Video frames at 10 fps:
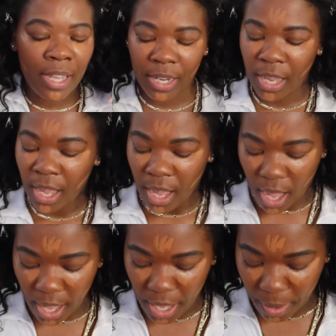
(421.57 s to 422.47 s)
it.
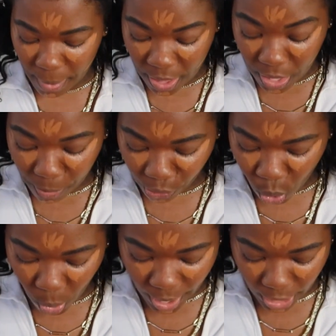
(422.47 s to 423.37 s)
And then
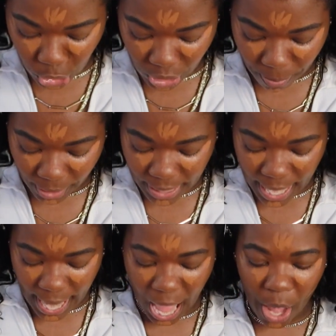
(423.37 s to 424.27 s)
before we actually blend
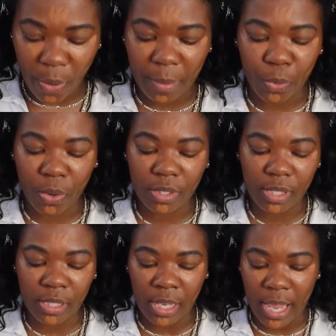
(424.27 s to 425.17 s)
that out, I'm going to
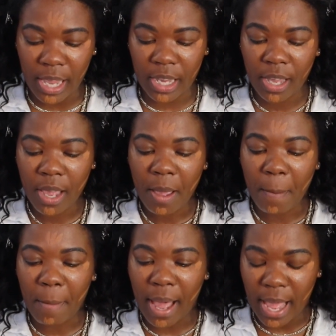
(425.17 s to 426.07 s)
take
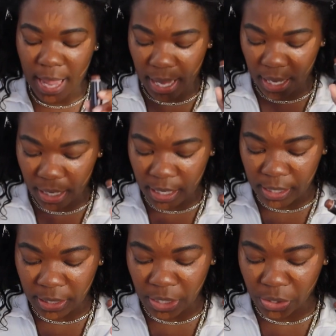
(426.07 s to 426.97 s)
my
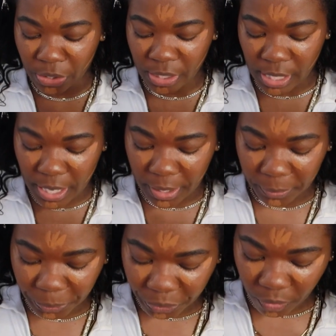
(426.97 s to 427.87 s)
concealer stick.
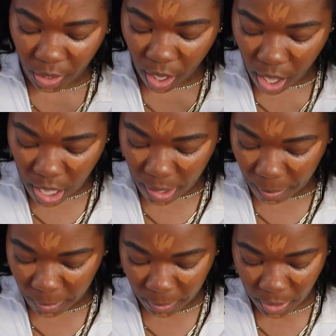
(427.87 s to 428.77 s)

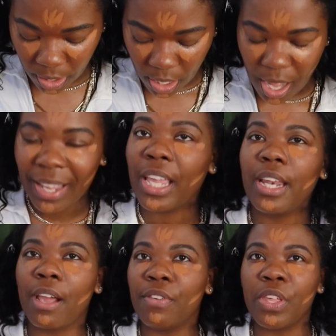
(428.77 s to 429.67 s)
Again,
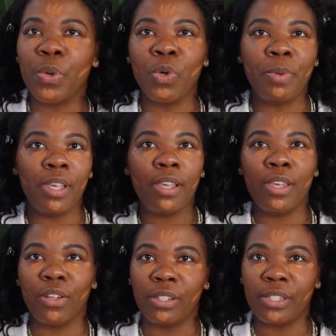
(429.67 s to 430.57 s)
everything will be
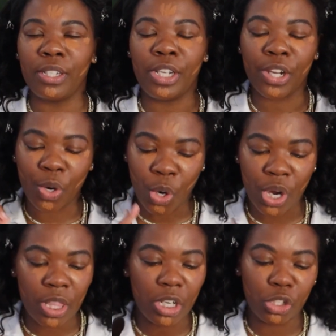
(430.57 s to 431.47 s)
either listed here or
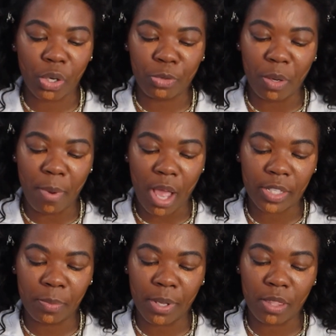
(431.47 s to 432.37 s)
in the description
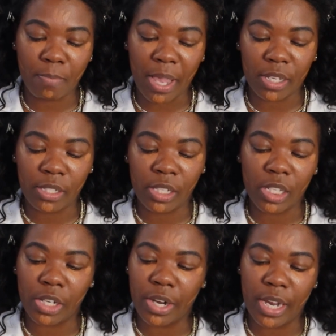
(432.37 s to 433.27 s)
box, but my
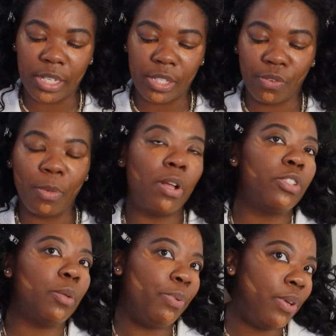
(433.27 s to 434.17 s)
concealer is from
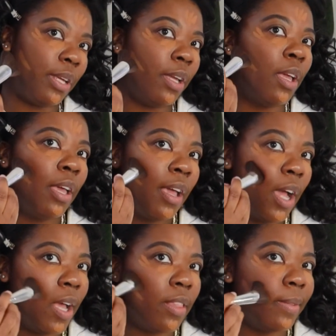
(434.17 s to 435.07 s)
Ulta Beauty,
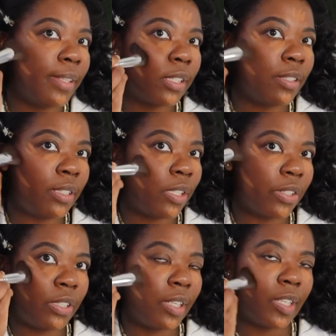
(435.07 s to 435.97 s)
and then this
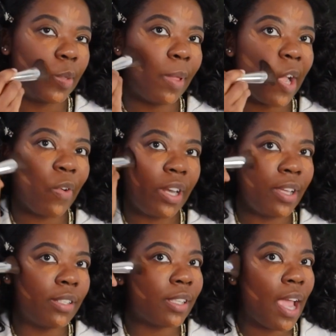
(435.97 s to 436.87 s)
concealer stick is Black
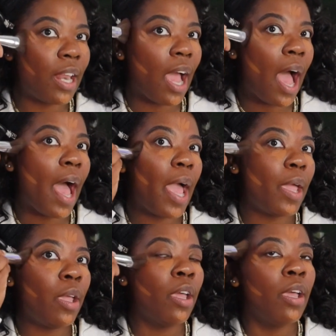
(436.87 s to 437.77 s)
Radiance. And
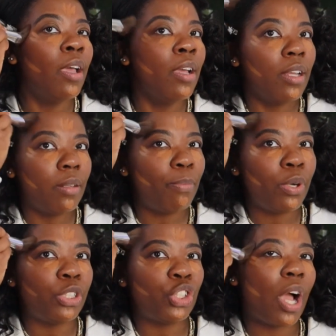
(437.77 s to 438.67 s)
I
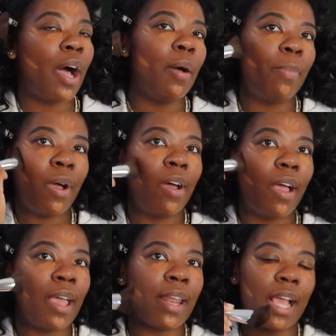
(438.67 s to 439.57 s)
push up,
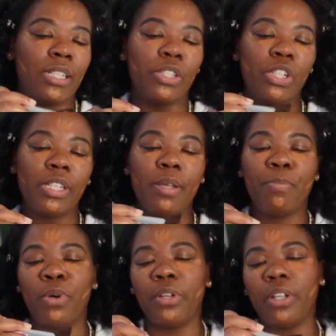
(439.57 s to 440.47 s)
and I literally
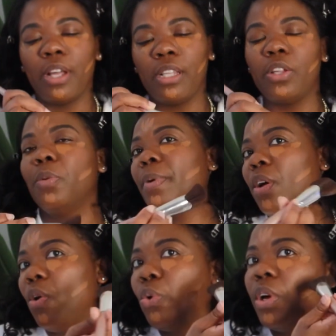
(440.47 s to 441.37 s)
put a little
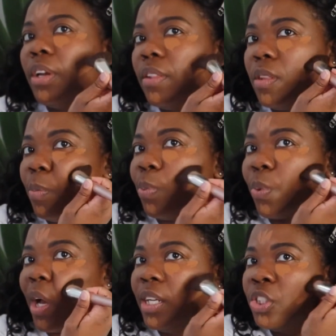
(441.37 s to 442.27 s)
bit on the
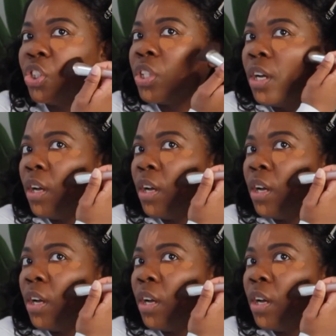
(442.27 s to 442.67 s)
brush